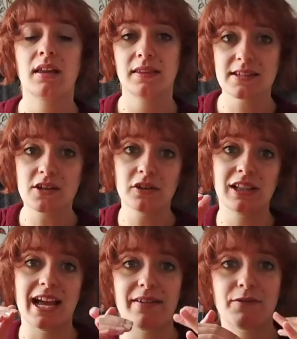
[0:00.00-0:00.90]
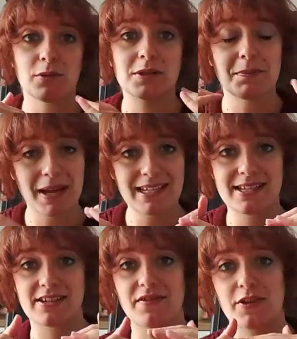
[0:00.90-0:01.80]
This gold layer forms the
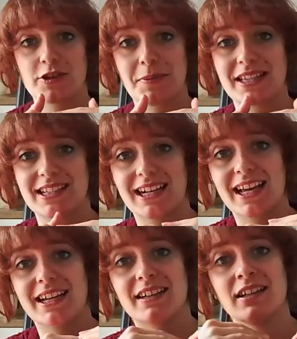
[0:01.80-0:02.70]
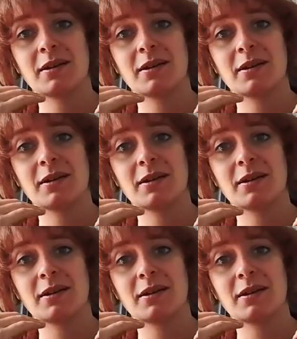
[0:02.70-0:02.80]
basis of the semantic layer,